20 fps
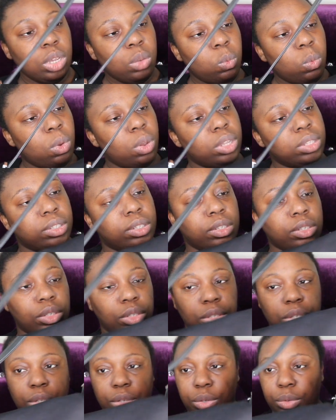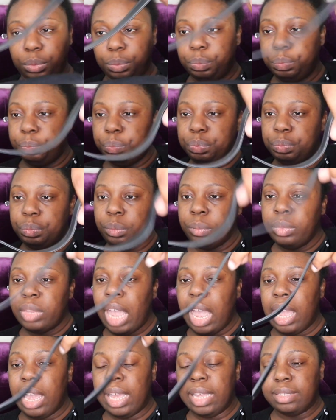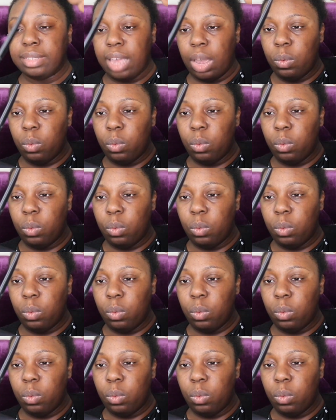want to do is I